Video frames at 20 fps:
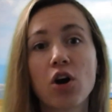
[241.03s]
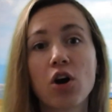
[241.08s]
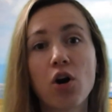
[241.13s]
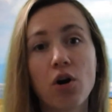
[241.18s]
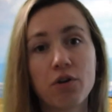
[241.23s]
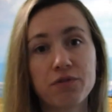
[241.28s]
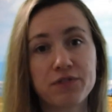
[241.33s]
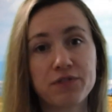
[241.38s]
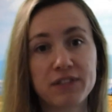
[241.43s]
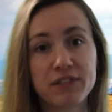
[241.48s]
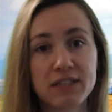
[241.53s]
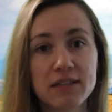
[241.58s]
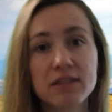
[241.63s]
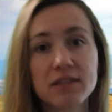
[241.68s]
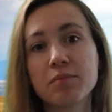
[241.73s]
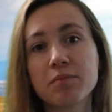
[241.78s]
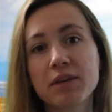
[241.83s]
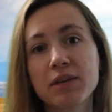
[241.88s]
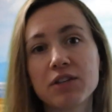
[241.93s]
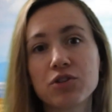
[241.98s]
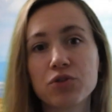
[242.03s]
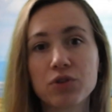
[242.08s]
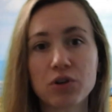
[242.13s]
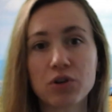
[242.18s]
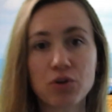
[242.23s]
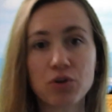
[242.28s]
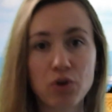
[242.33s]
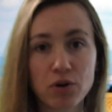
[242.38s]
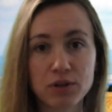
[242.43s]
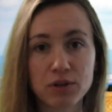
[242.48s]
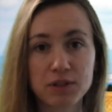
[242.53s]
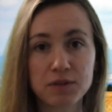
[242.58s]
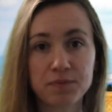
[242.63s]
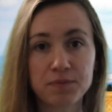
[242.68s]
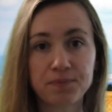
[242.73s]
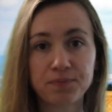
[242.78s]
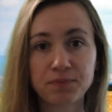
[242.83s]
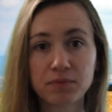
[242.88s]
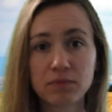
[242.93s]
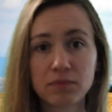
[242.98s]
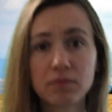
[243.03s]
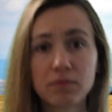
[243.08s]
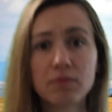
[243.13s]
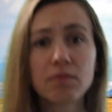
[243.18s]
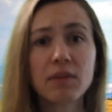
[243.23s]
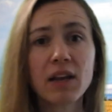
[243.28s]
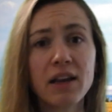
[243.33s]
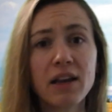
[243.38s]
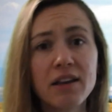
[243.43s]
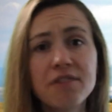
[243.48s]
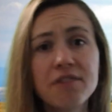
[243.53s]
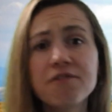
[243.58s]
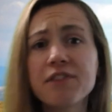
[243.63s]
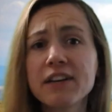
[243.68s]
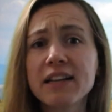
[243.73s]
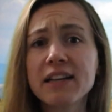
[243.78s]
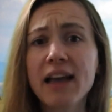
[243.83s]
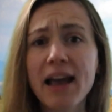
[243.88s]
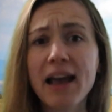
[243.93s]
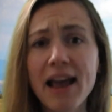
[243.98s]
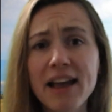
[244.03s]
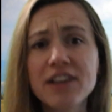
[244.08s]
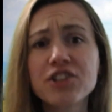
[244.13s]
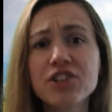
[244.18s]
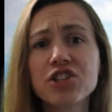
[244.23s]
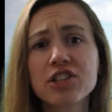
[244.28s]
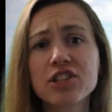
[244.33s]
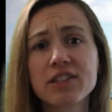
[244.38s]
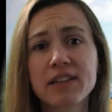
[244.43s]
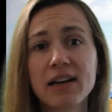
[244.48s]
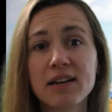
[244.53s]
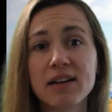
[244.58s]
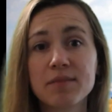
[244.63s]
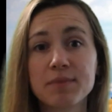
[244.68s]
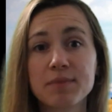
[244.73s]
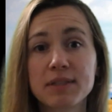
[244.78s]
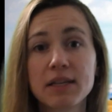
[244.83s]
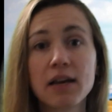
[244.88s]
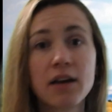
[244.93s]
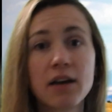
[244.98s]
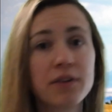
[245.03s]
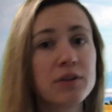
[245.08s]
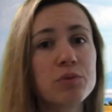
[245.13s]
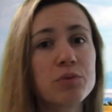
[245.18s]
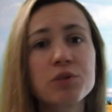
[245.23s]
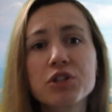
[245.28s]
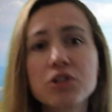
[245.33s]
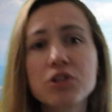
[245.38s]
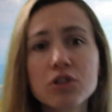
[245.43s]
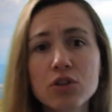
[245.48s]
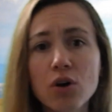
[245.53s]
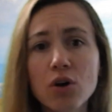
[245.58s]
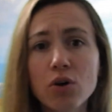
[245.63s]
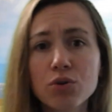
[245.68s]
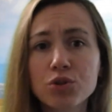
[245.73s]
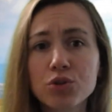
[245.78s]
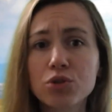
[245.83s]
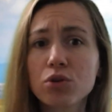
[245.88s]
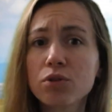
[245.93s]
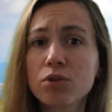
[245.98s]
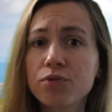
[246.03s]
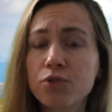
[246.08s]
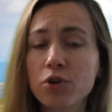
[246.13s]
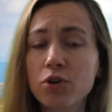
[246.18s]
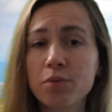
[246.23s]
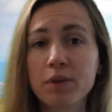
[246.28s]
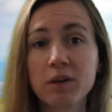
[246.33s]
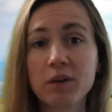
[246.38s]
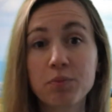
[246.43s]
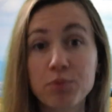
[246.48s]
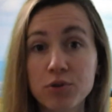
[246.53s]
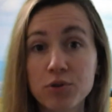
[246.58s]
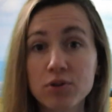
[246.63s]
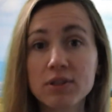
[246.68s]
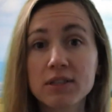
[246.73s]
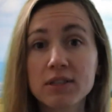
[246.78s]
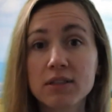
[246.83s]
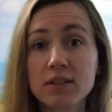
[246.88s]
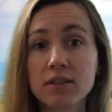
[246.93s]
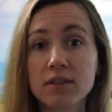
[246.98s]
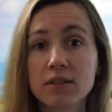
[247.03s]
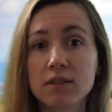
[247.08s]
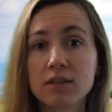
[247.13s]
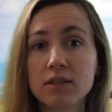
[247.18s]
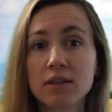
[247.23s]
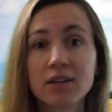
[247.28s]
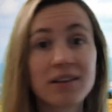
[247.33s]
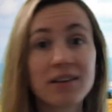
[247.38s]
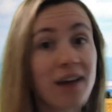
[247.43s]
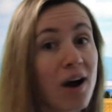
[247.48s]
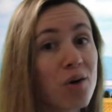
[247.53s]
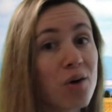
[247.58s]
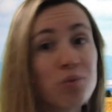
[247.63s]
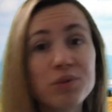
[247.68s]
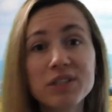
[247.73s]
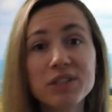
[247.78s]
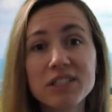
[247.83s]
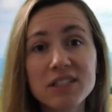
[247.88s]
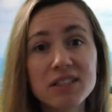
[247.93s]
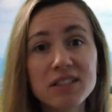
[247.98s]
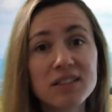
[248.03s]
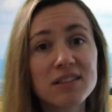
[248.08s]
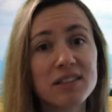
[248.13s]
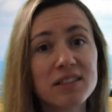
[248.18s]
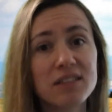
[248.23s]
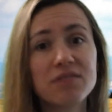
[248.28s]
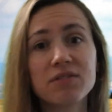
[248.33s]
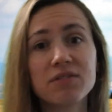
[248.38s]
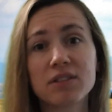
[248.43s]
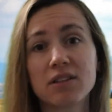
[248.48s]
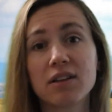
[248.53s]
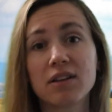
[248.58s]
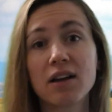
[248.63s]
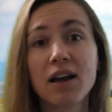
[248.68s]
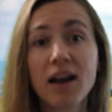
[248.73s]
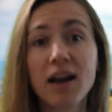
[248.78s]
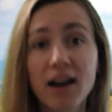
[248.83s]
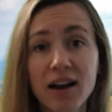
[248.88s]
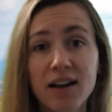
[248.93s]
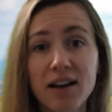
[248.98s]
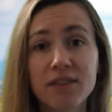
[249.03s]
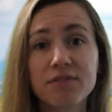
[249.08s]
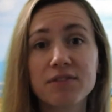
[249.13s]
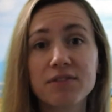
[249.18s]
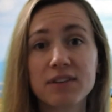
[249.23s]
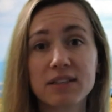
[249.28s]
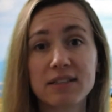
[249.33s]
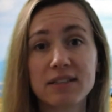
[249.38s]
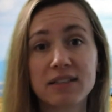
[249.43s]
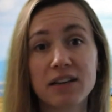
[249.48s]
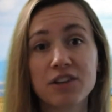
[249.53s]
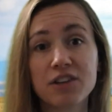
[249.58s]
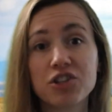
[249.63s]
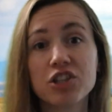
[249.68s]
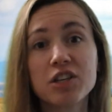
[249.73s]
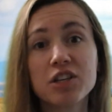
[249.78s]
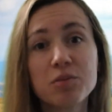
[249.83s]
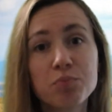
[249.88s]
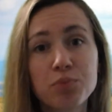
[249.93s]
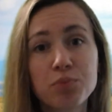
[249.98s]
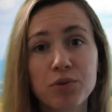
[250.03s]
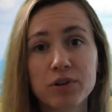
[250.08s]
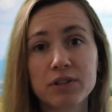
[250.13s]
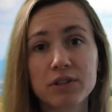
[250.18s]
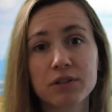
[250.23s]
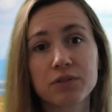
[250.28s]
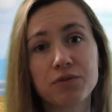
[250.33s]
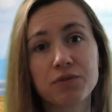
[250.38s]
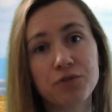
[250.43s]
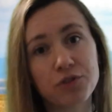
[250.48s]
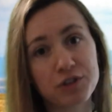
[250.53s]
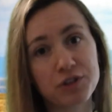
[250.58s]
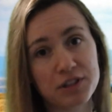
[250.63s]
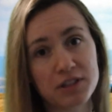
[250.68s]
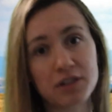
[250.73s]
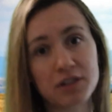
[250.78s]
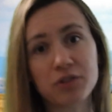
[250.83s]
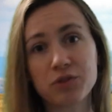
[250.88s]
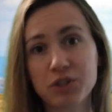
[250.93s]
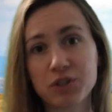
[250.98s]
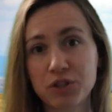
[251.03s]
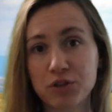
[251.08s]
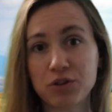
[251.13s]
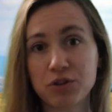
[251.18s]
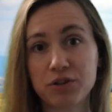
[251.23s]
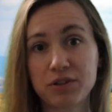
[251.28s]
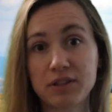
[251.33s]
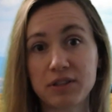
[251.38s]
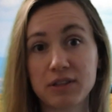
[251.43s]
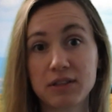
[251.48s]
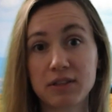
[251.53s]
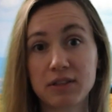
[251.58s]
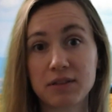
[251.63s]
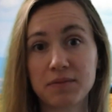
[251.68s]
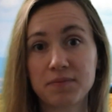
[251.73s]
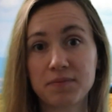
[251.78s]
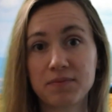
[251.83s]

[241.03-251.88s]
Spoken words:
of sedimentary rocks. If in ancient times there was no soil-forming processes, now we didn't even have such important fossil resources.